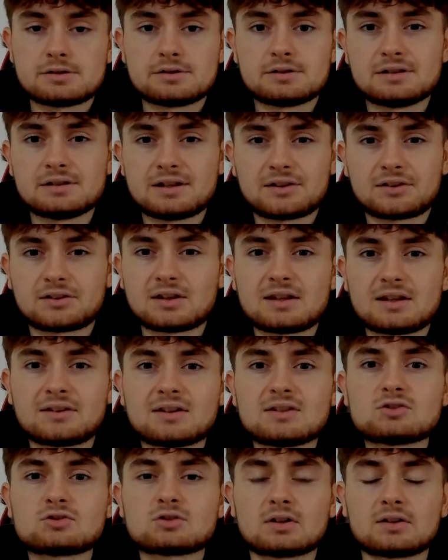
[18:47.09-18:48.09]
it's
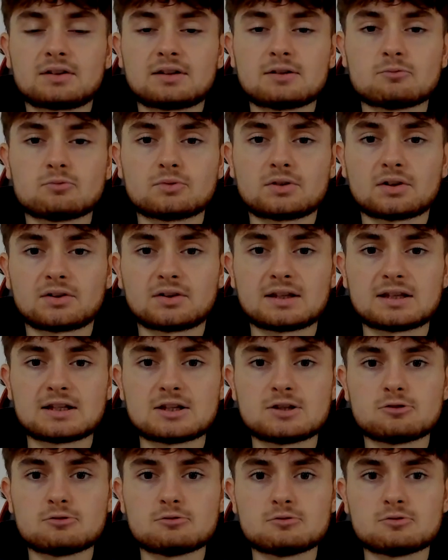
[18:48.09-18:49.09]
interesting to see
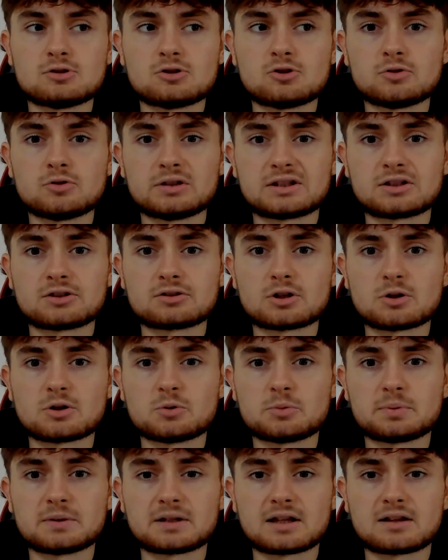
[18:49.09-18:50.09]
who he could
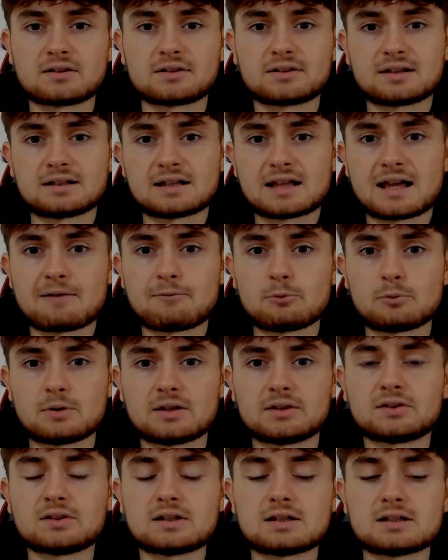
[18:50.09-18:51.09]
go up against in the
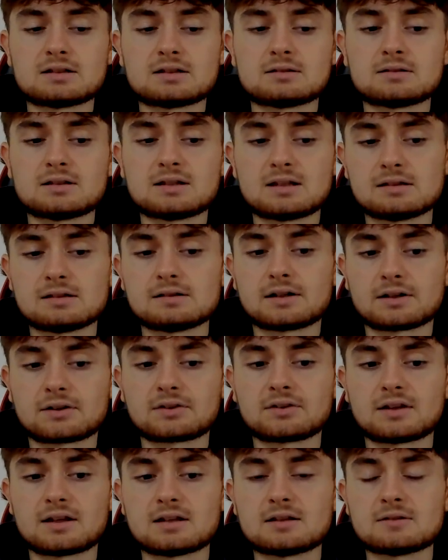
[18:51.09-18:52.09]
heavyweight scene. Like I
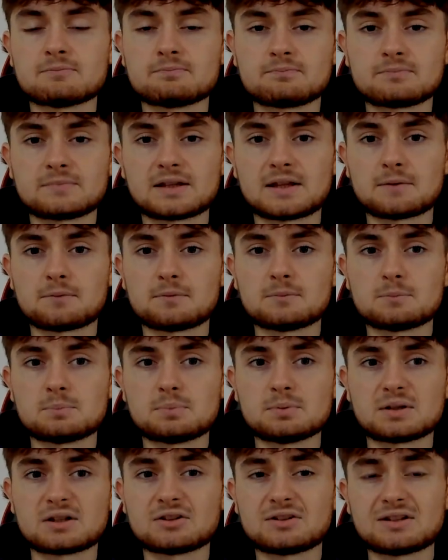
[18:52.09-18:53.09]
say,
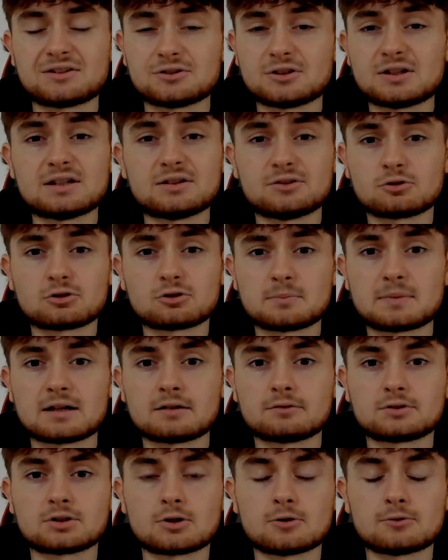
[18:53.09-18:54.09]
because he's not going to be
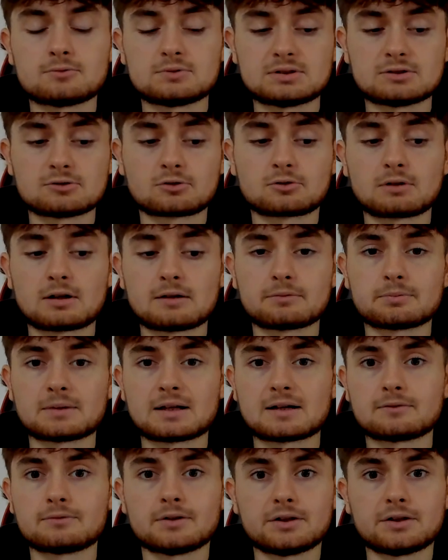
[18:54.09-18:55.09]
able to go straight from
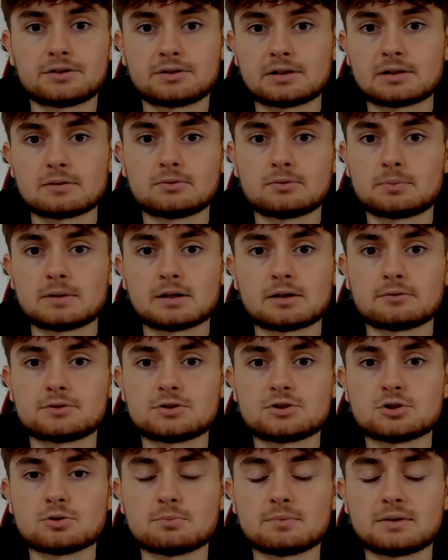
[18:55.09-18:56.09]
that fight to then to be able
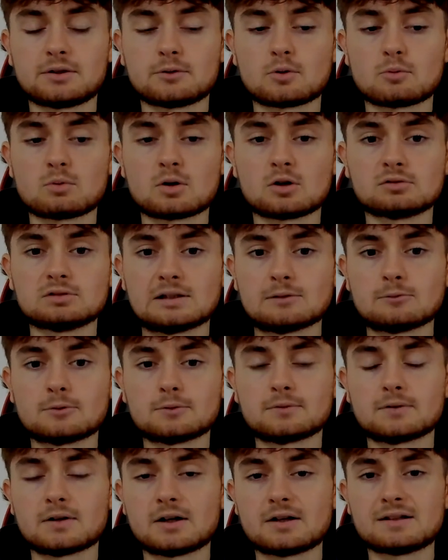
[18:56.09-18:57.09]
to jump into a world level
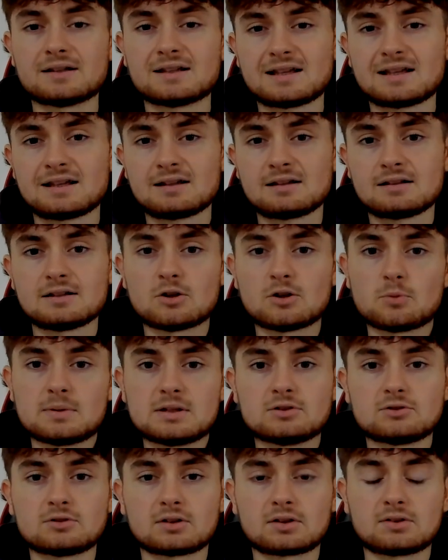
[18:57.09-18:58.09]
fight. It'll be
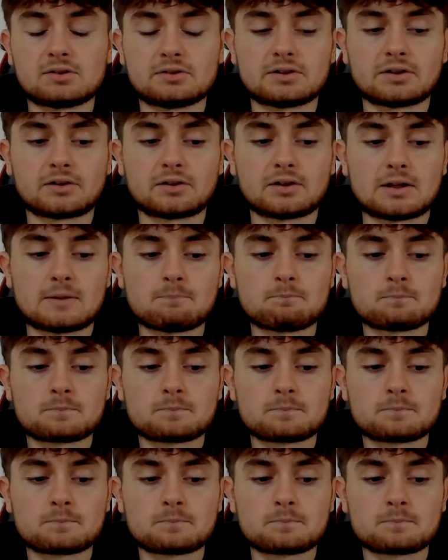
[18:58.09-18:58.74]
interesting to see.